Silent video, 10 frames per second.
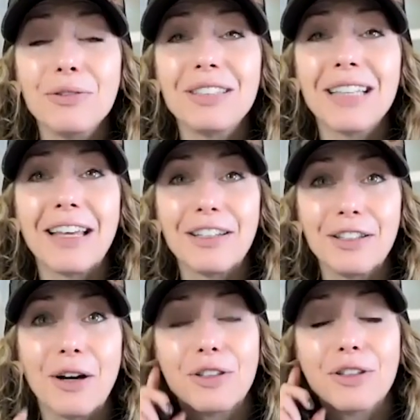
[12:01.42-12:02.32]
said that, you
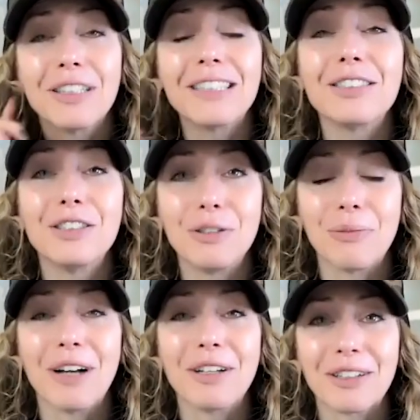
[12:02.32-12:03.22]
know, you'll listen to it
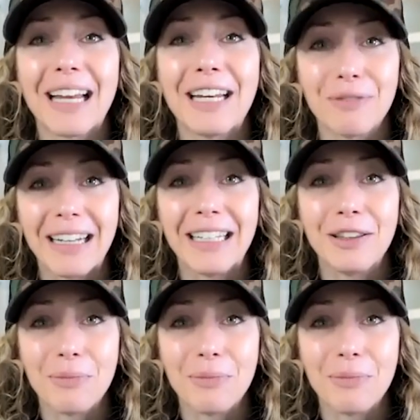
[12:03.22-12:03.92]
while you're getting ready in the